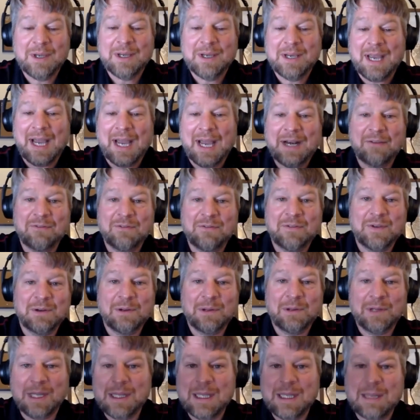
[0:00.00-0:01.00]
kind of
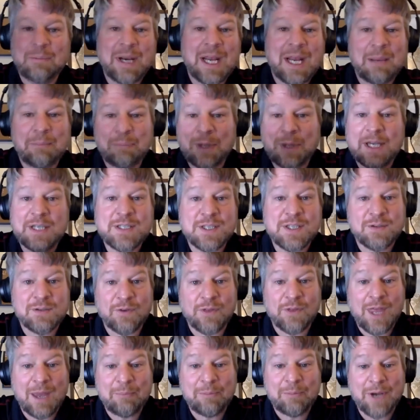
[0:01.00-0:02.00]
eliminate places
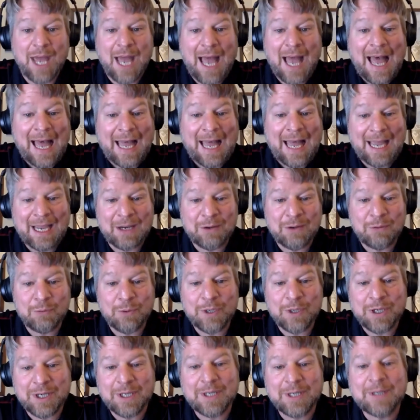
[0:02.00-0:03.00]
for them to hide,
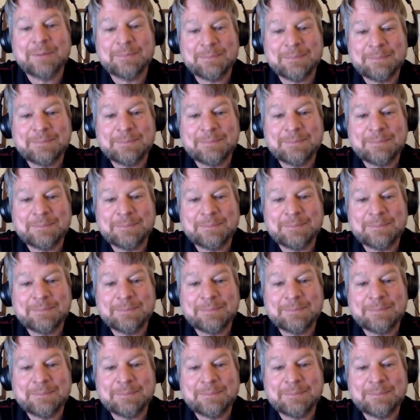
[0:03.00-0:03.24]
wouldn't it?